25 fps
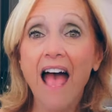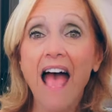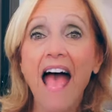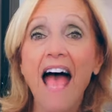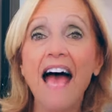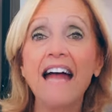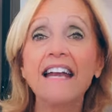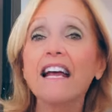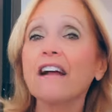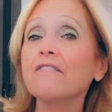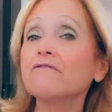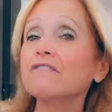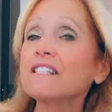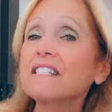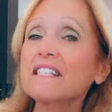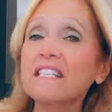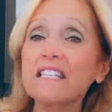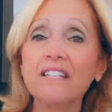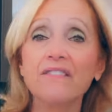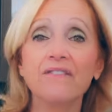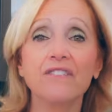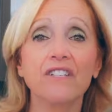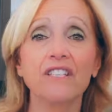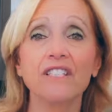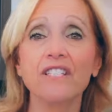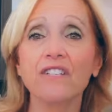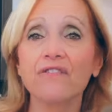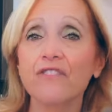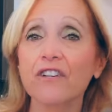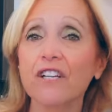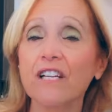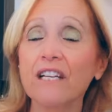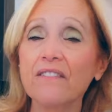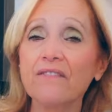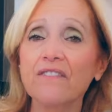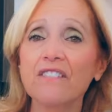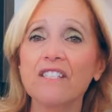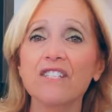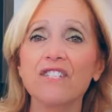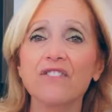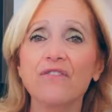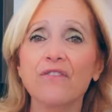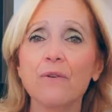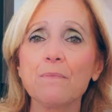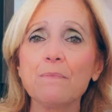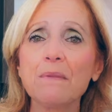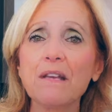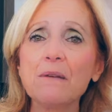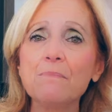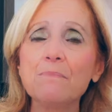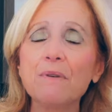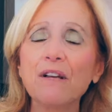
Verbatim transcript: And I received his forgiveness for me.